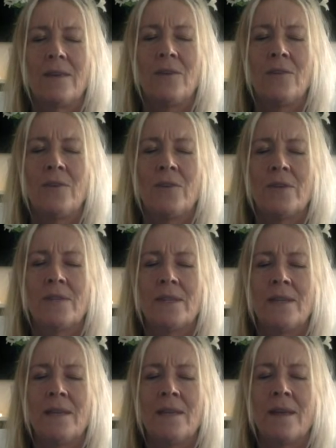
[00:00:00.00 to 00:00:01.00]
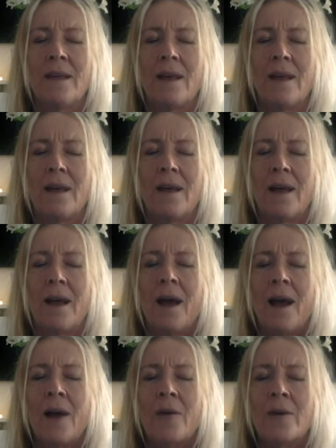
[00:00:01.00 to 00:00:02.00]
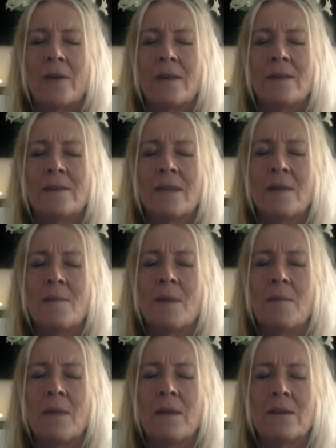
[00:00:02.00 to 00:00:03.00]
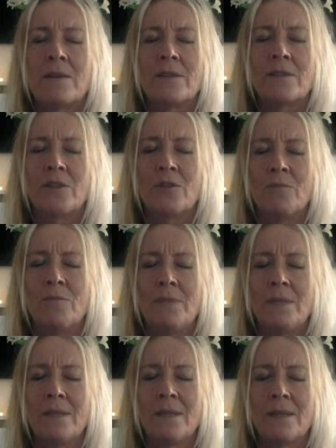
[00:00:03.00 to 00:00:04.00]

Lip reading: You're noticing how it is. Am I being consumed?